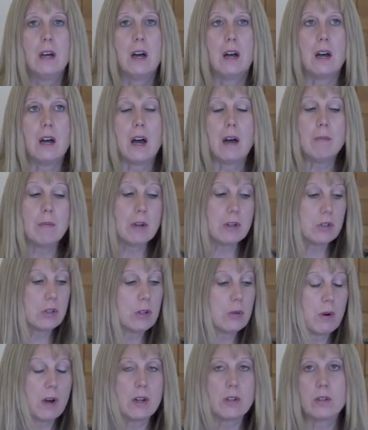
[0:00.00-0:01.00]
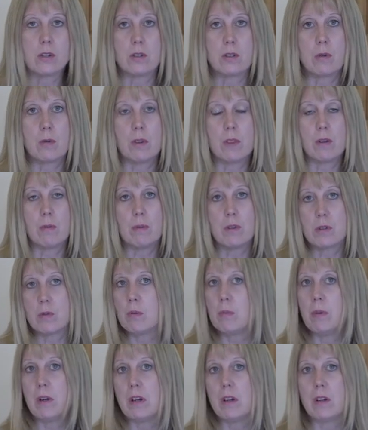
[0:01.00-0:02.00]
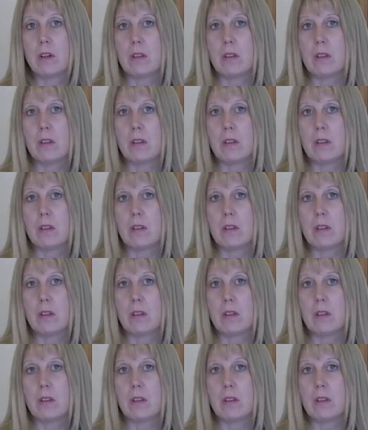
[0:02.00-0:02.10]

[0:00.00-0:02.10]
I'm not sure why it shows up with them. This would be a